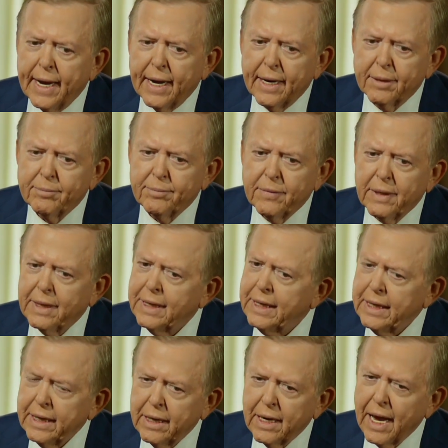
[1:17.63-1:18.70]
How
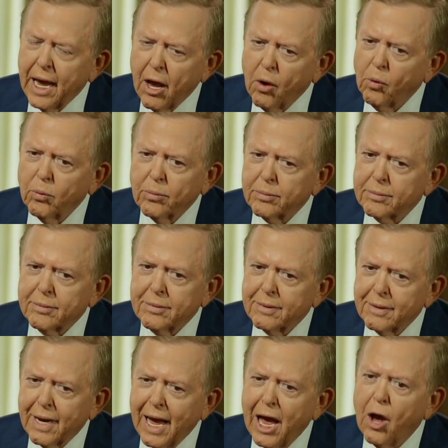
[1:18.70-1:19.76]

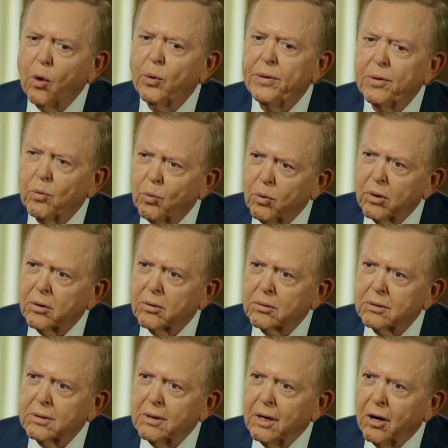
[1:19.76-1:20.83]
in the
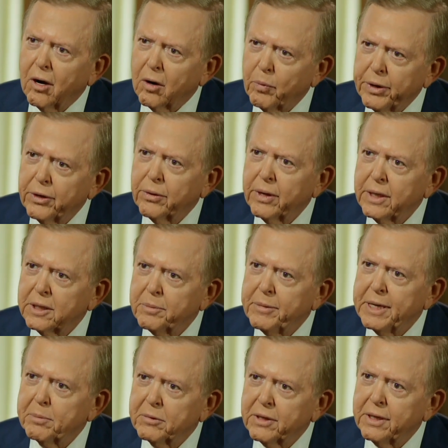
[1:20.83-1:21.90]
world are we going to
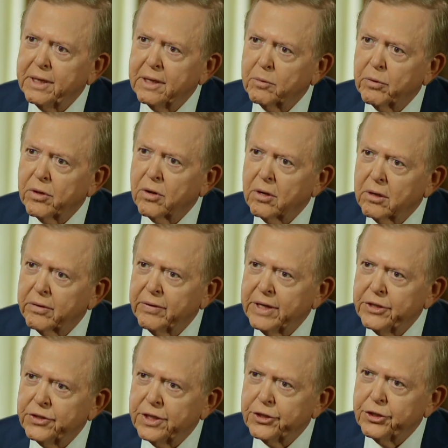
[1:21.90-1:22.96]
be able to deal with all of
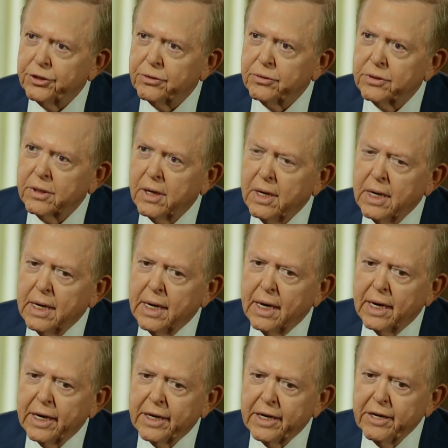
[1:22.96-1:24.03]
these issues
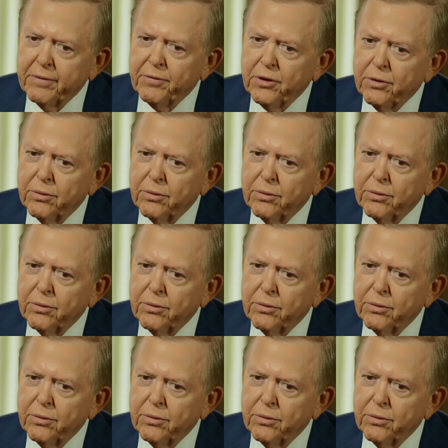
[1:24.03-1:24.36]
if